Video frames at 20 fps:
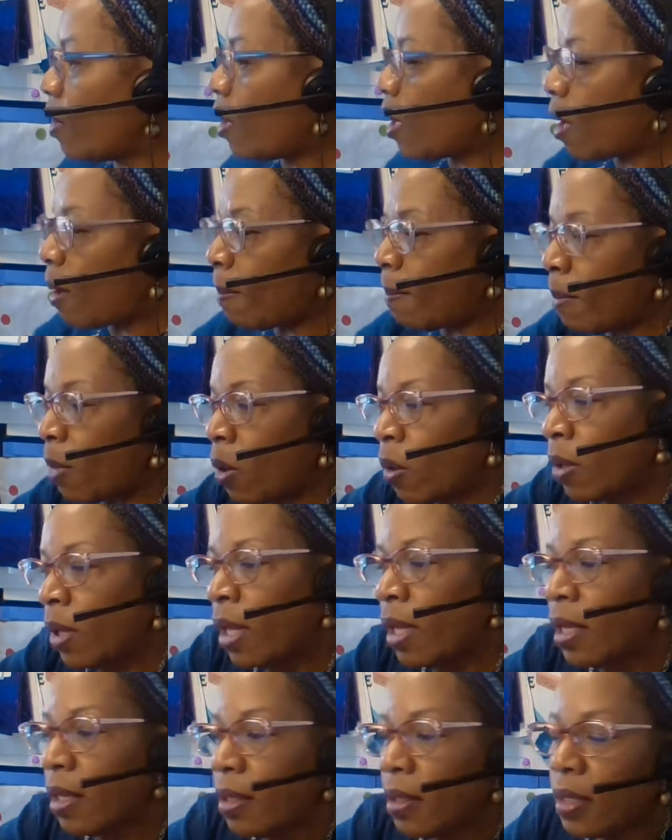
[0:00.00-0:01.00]
a
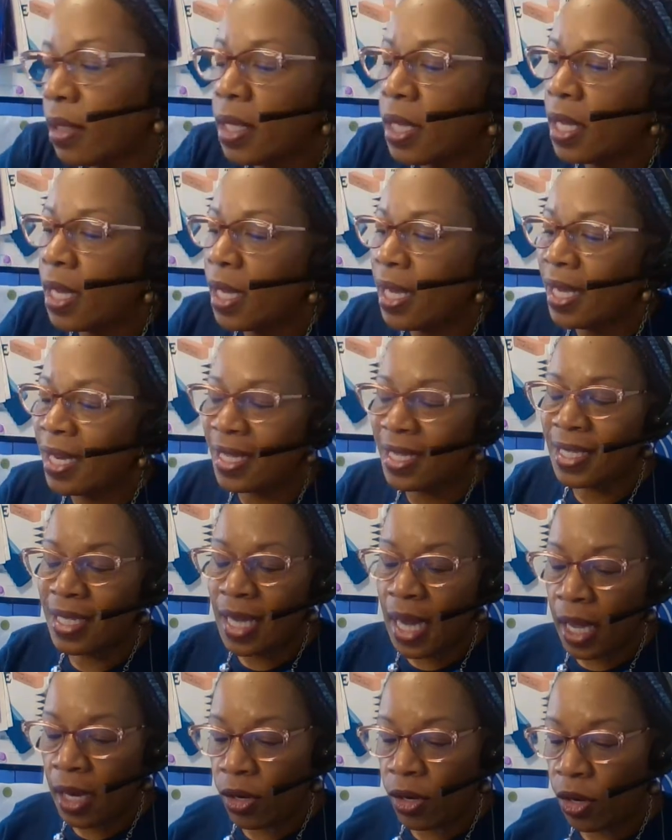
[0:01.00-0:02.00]
mola. It is
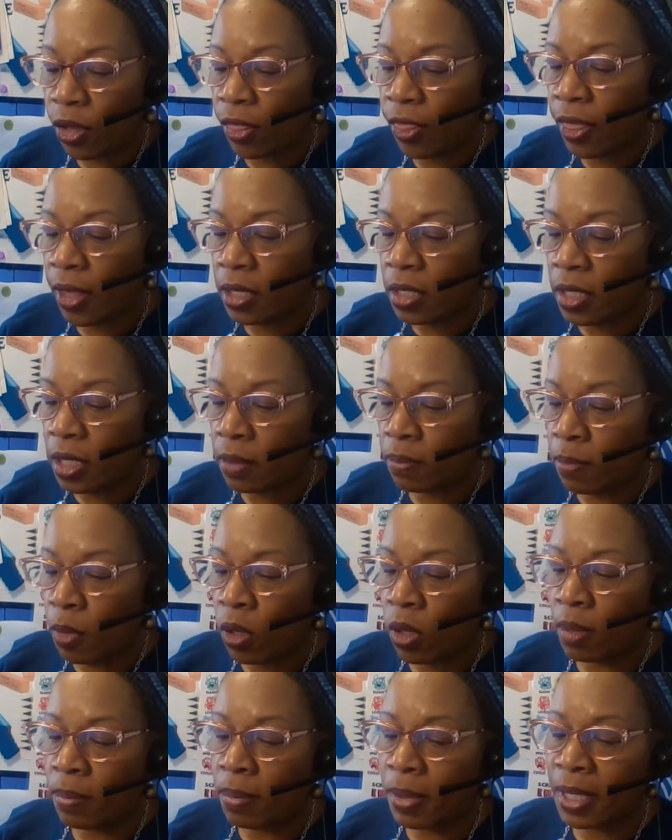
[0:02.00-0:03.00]
not an authentic
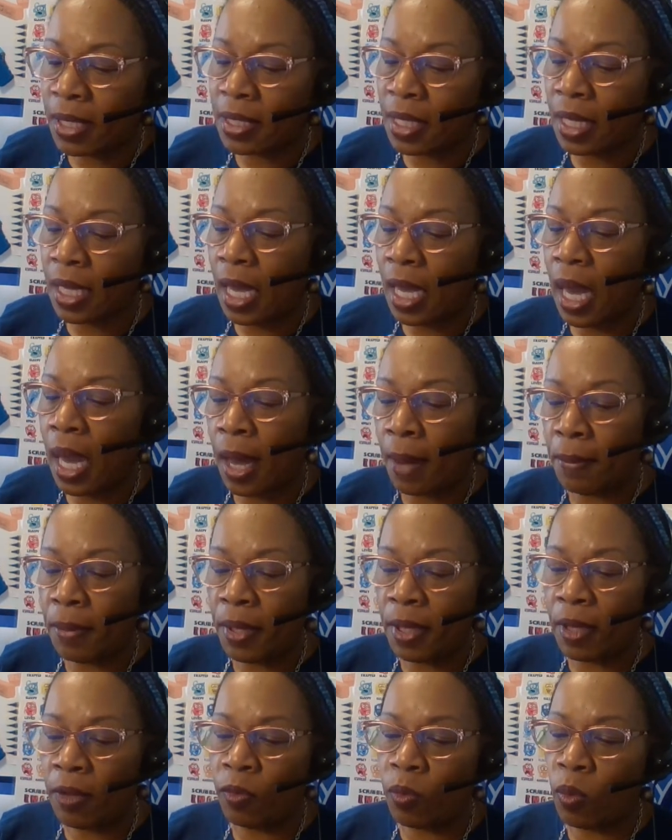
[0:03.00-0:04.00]
mola, but it's a copy
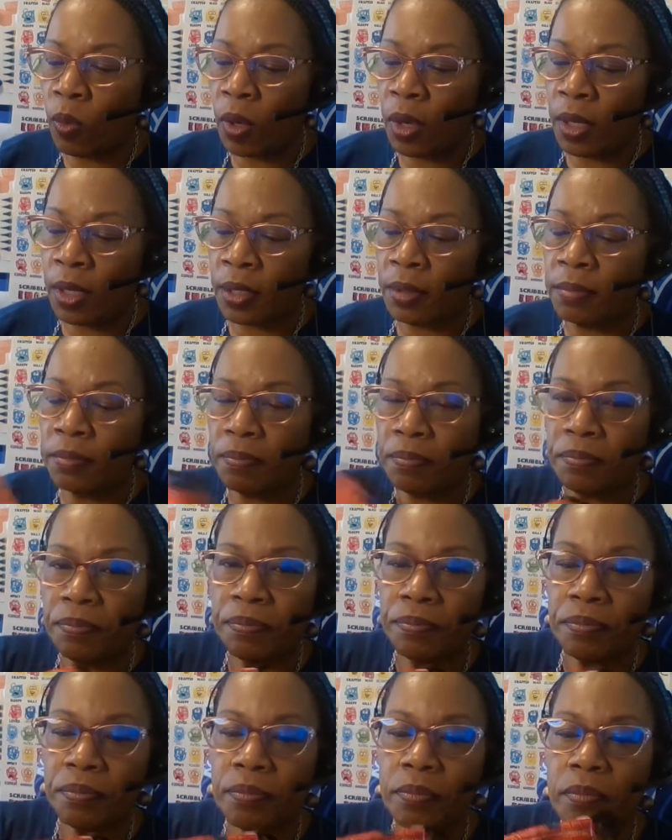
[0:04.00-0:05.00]
of one
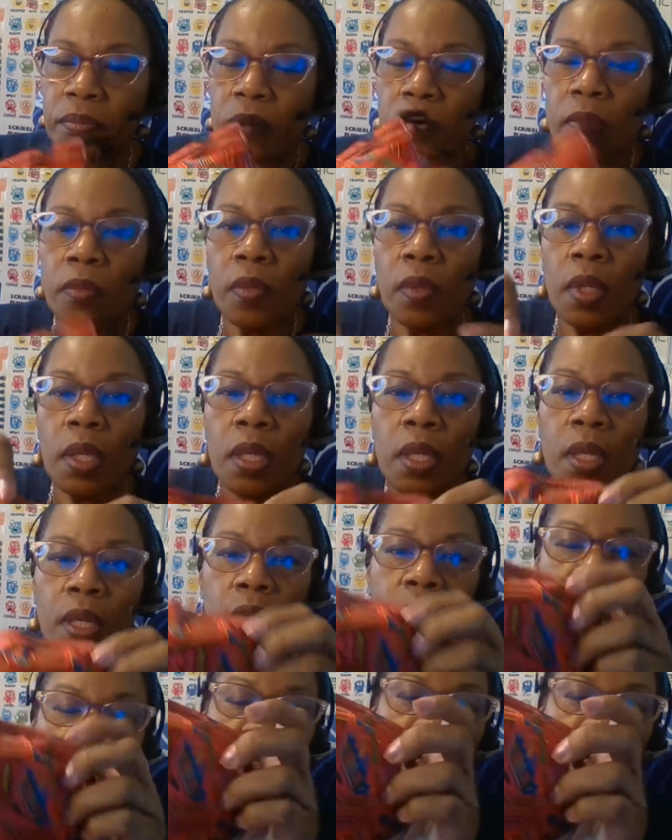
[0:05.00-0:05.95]
that